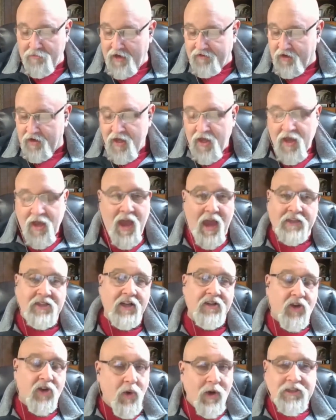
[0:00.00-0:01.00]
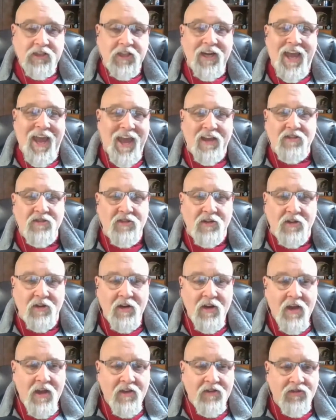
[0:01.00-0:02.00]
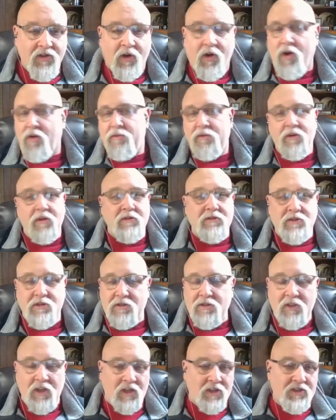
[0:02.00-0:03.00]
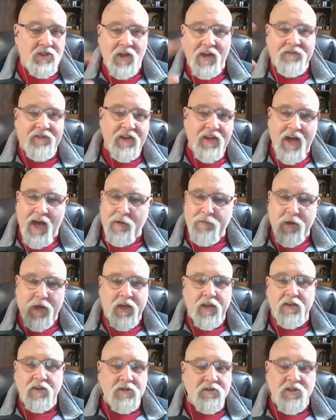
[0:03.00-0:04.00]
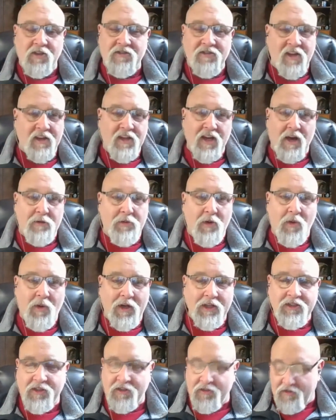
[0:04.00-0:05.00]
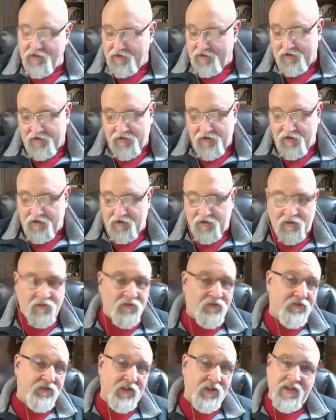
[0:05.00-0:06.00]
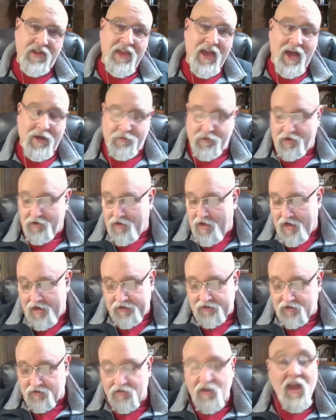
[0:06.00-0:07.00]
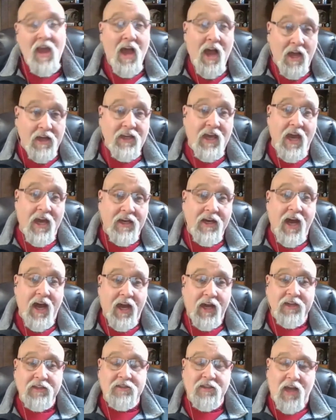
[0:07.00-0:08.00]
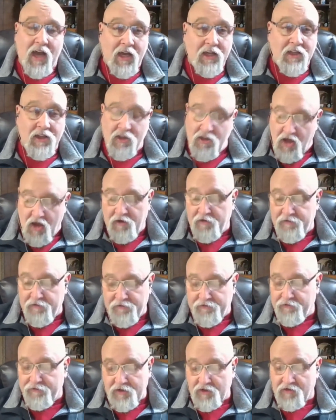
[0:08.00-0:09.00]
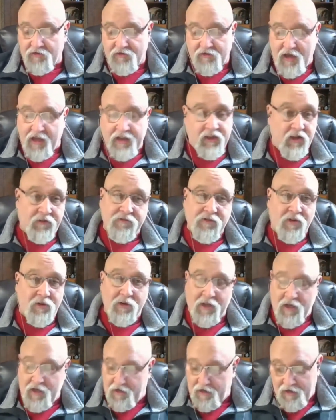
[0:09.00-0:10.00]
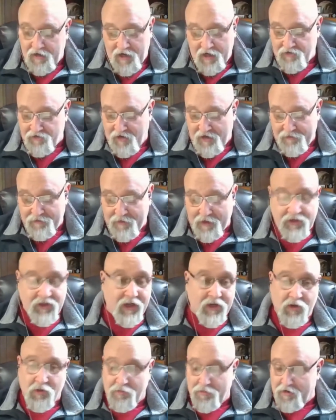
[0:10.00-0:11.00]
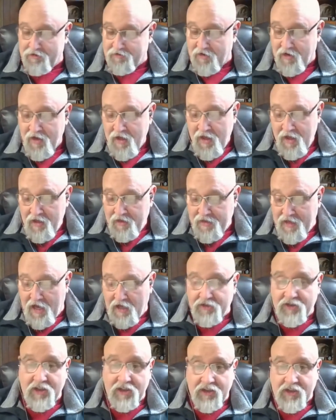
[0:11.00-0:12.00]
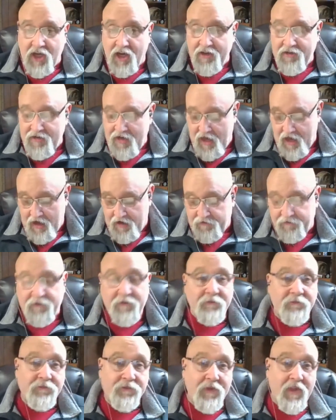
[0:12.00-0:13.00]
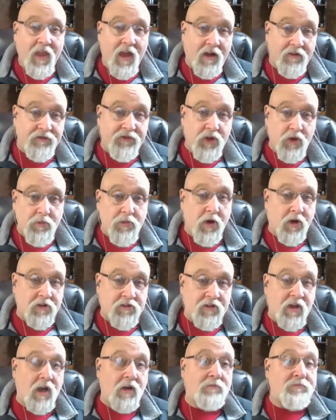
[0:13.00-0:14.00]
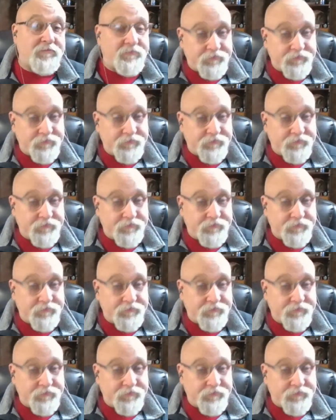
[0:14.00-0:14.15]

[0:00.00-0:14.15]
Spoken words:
And it's a question answer. So she'll have a topic and you just send a couple questions and it's phenomenal. I love tuning in. I try to make sure I don't miss it. Now she does have a few books out,